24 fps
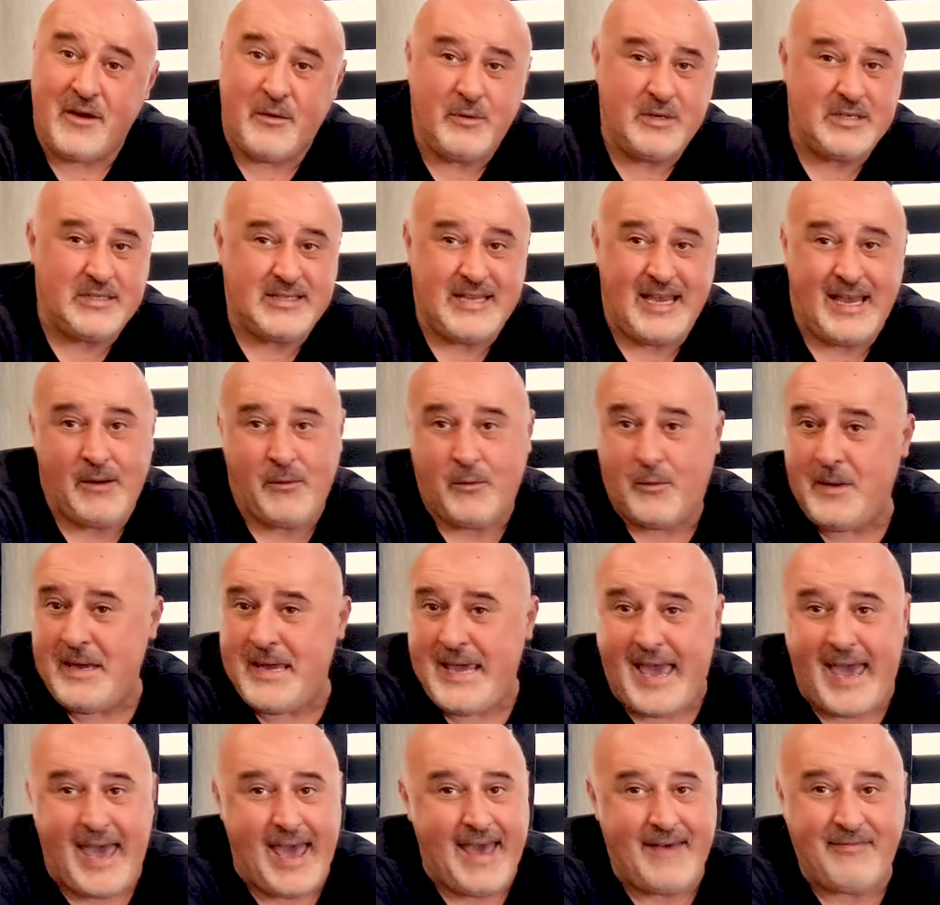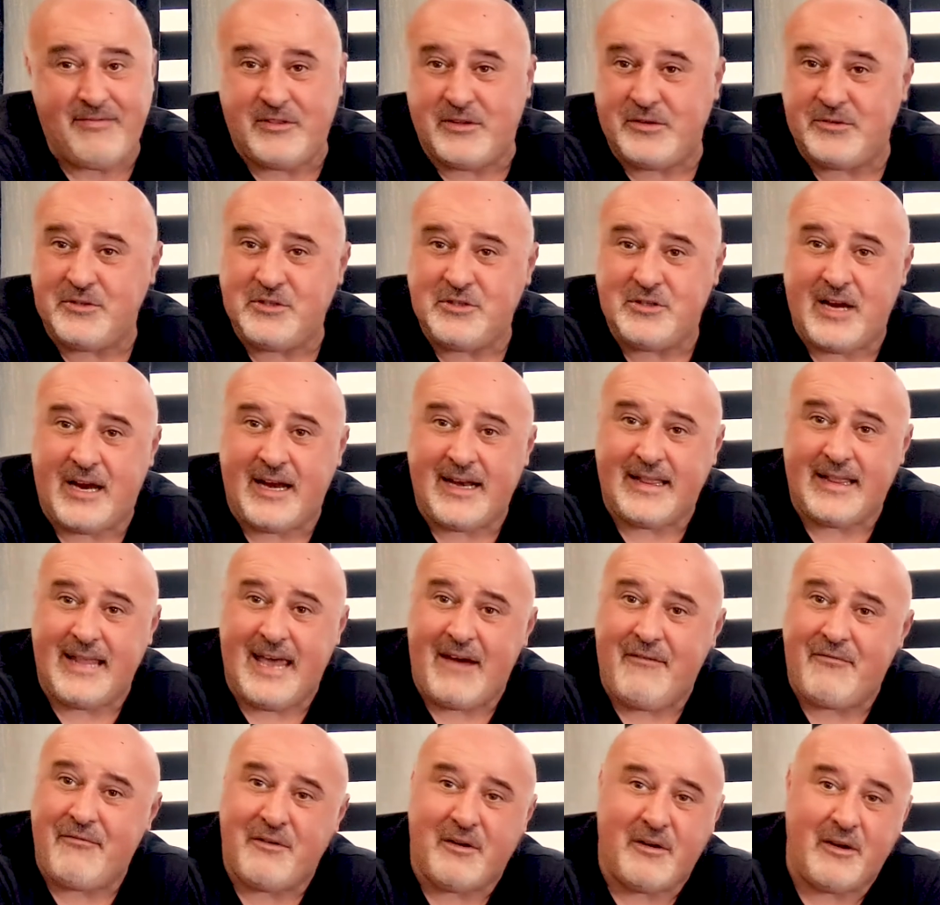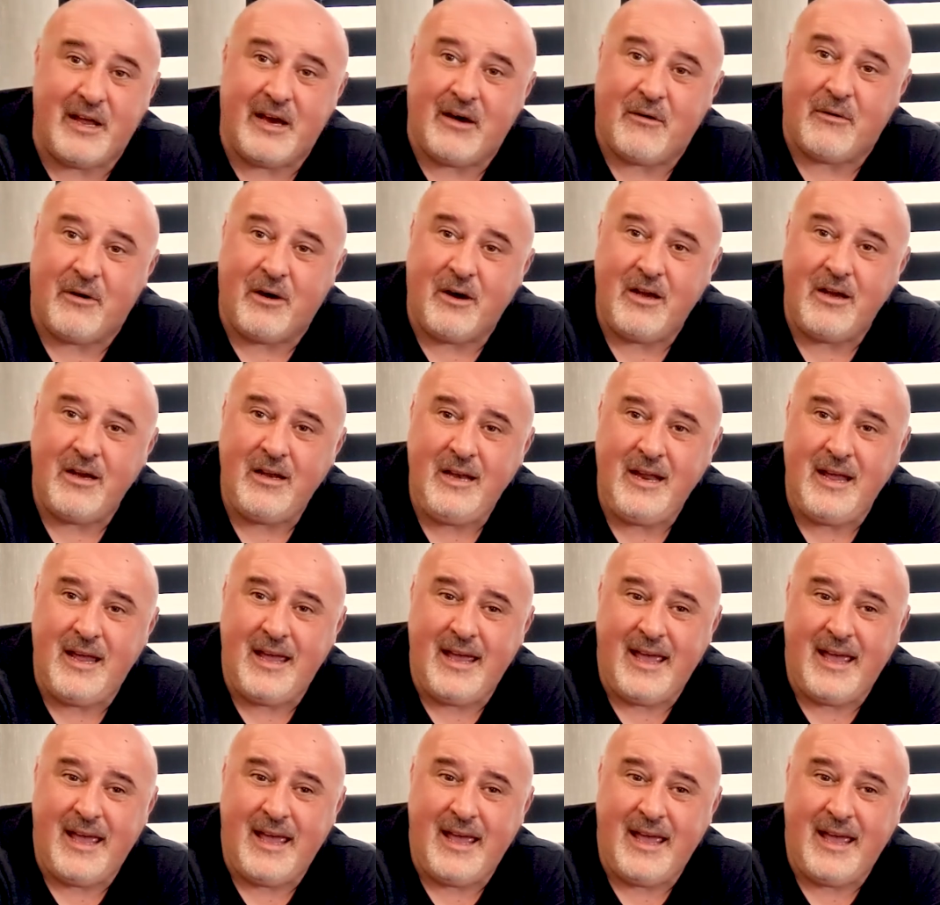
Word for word: We say we have to share that from now on,